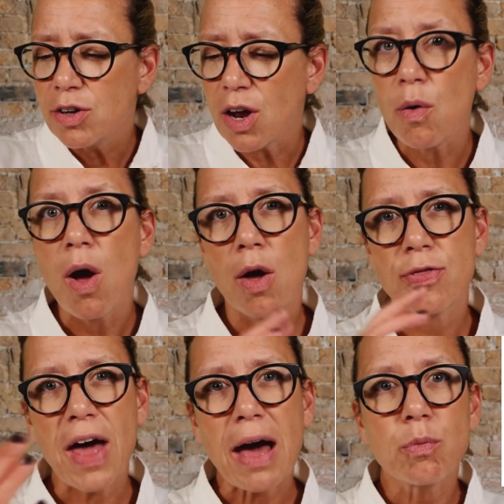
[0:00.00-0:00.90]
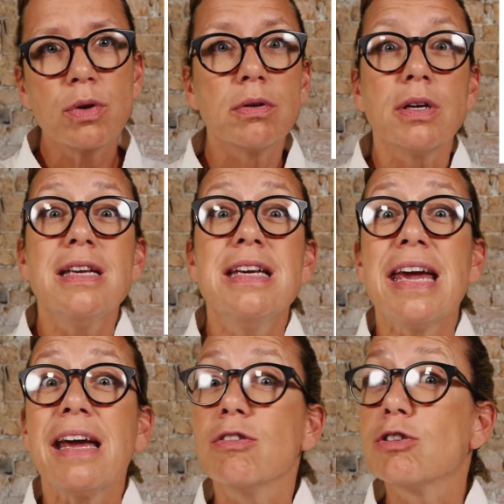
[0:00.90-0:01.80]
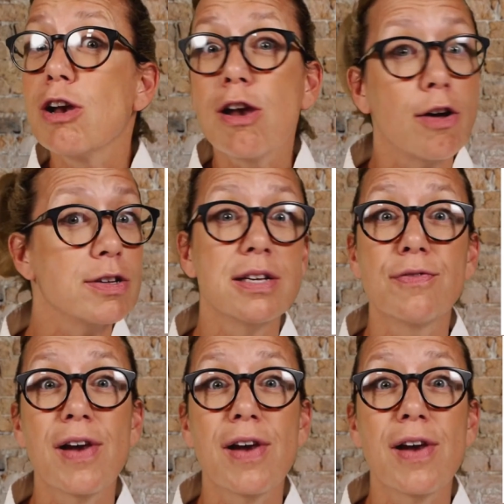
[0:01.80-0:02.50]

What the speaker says: that will yield lots of